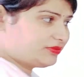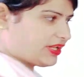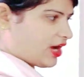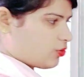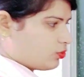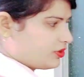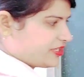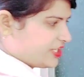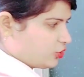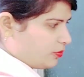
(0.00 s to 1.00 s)
Now
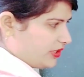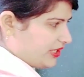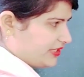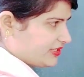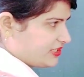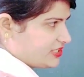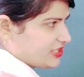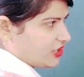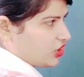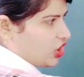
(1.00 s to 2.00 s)
denominator
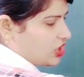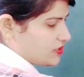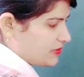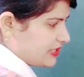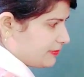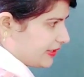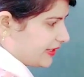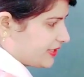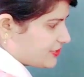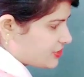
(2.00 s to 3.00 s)
cross
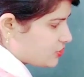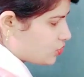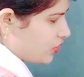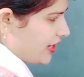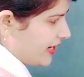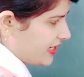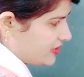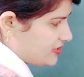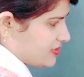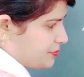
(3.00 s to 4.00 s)
multiplication. So
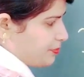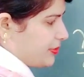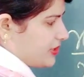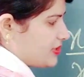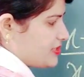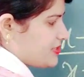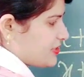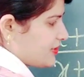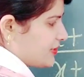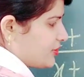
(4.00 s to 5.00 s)
x plus
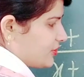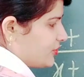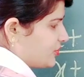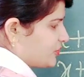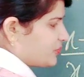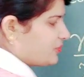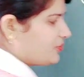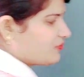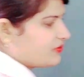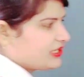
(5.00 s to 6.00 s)
2
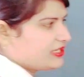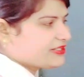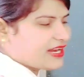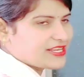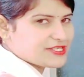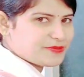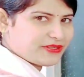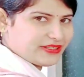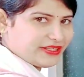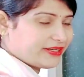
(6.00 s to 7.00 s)
will transfer
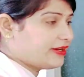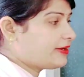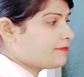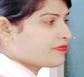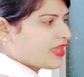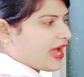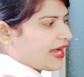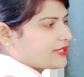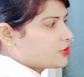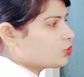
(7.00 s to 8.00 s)
there
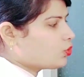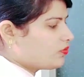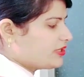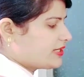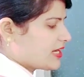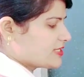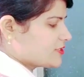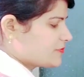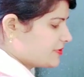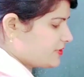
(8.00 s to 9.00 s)
and 2 will
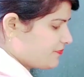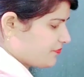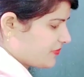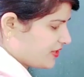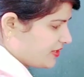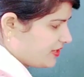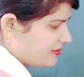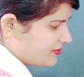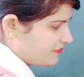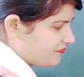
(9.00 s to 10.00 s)
transfer
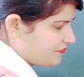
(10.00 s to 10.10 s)
here.